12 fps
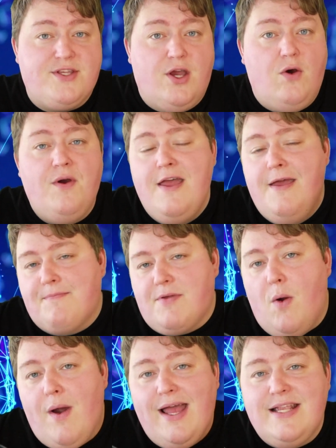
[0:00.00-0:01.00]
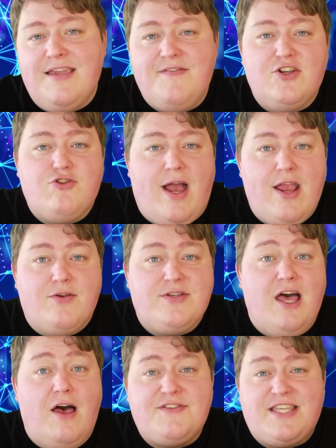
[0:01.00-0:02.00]
So go ahead and give it a try
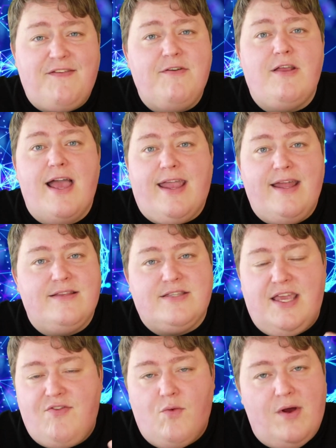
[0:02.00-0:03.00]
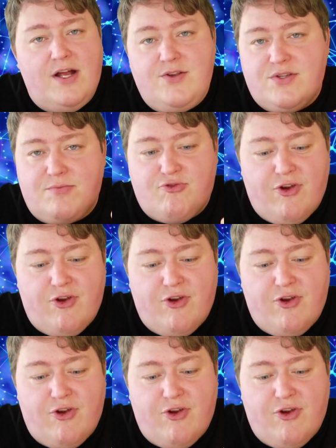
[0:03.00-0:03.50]
yourself. See if you like it. See if you want to do some